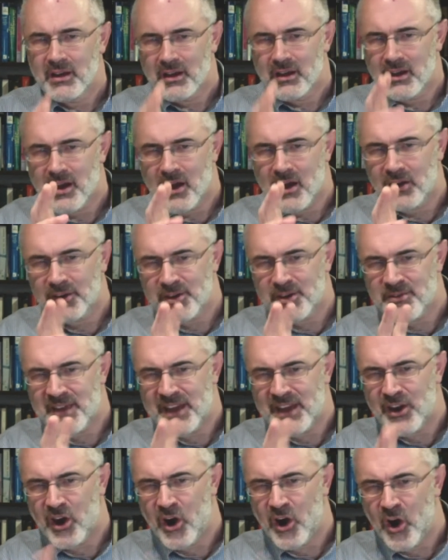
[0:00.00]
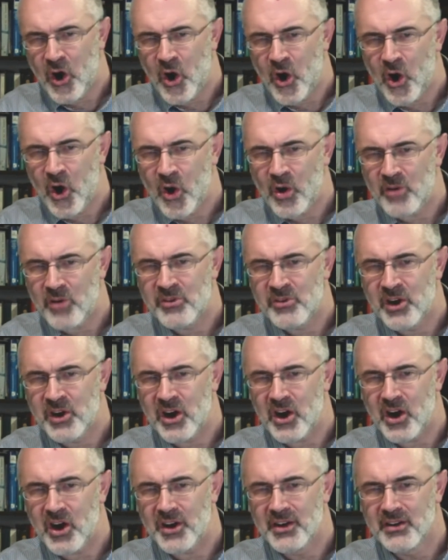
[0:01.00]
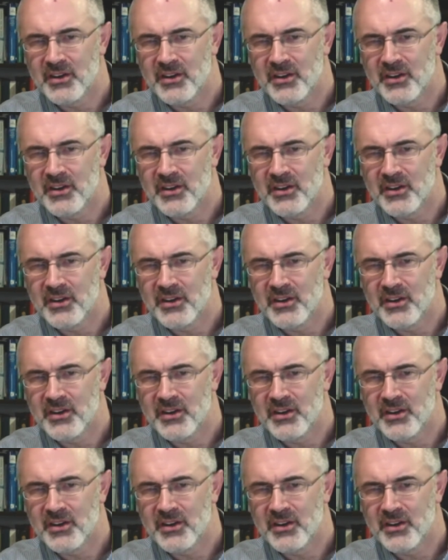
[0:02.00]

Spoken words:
cultivate awe of God.